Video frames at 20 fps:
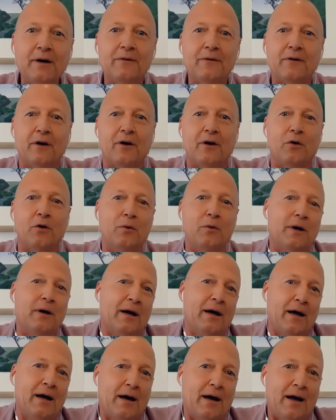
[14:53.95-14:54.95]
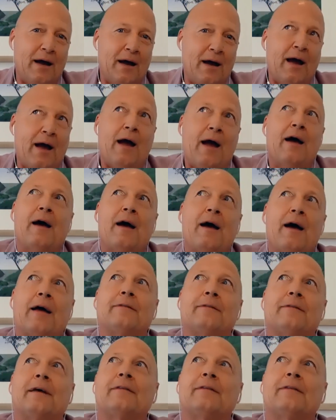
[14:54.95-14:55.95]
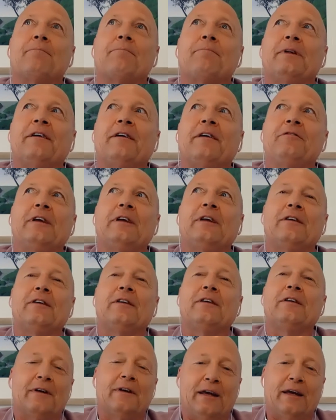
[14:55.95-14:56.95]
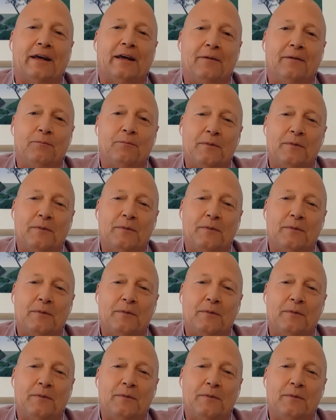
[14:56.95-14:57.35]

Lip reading: So it's uplifting to see